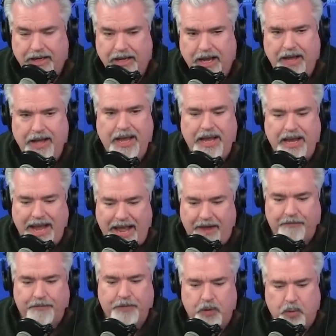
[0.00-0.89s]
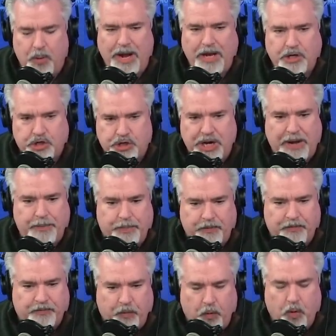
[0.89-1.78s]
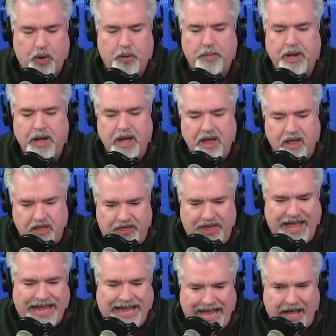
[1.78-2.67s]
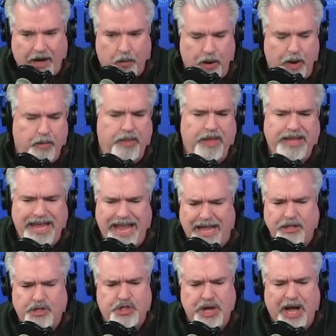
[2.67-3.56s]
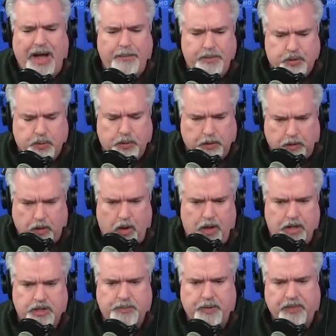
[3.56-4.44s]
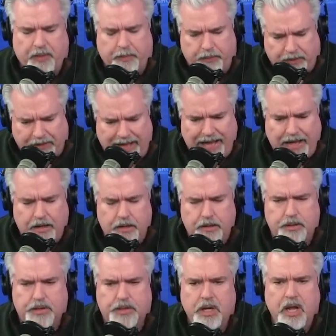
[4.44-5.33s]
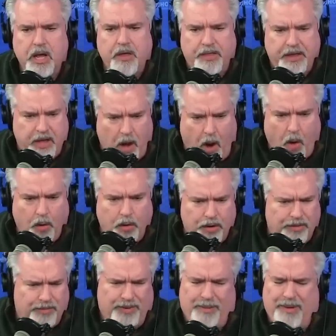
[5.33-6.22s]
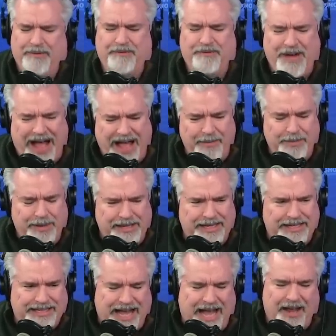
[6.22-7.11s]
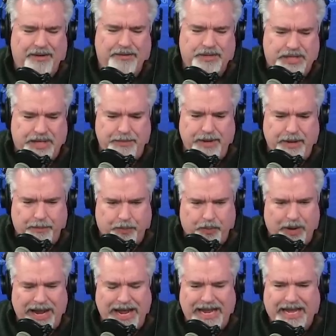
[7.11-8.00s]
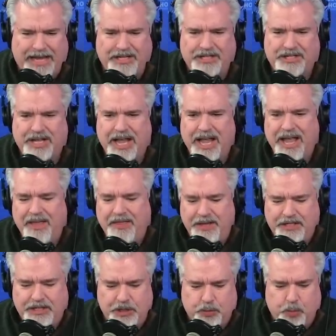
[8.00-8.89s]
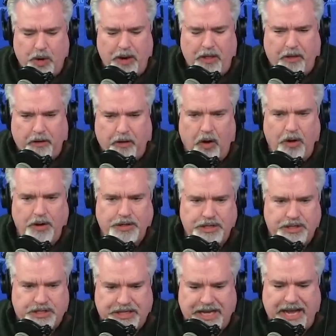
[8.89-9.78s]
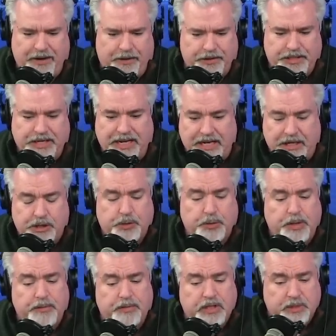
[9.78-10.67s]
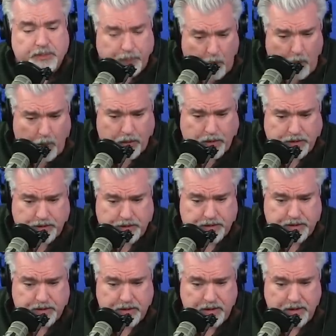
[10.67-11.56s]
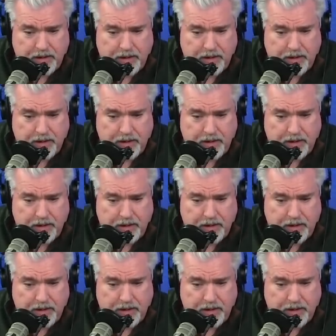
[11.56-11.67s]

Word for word: And in every way, shape, or form, they got away with it. Yeah, jobs were lost, but the players, the owner, come on, $5 million. Give me a break. I just, this is one of the largest scandals in the history of sports.